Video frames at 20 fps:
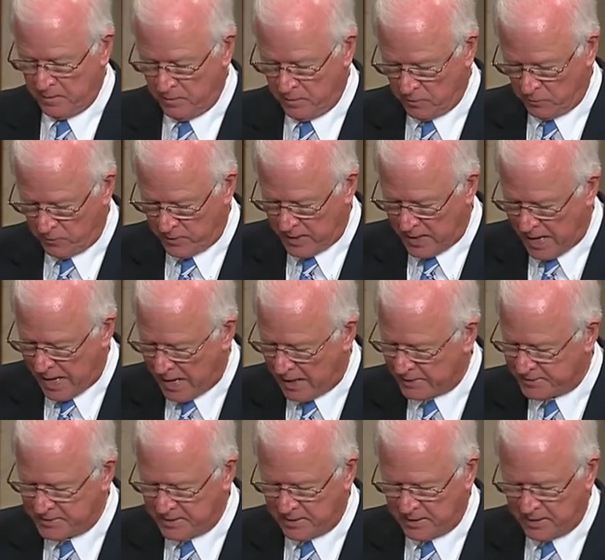the
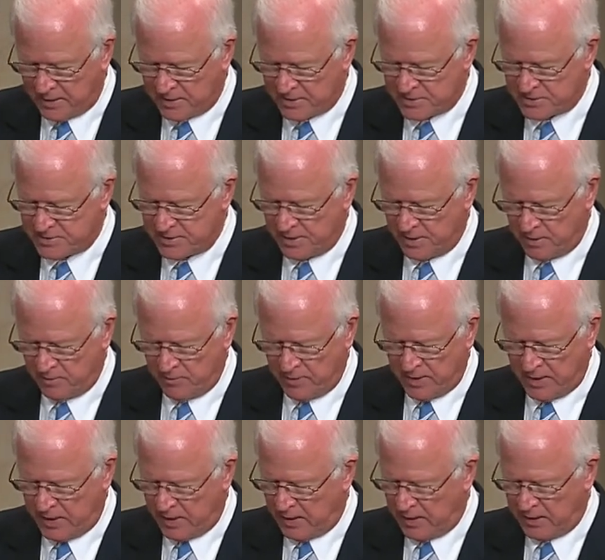reality is that on
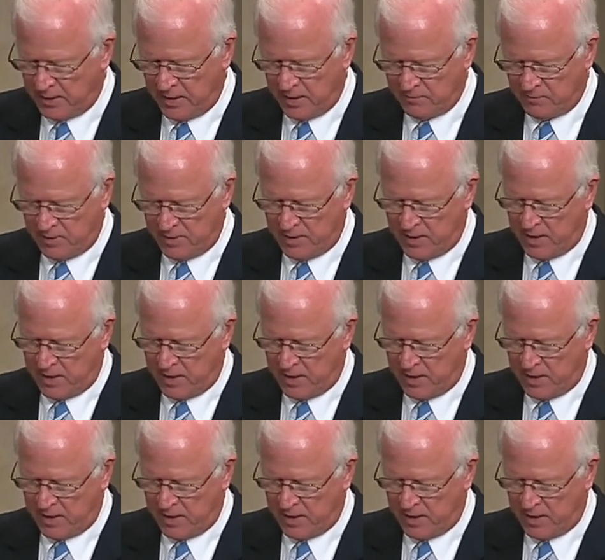any given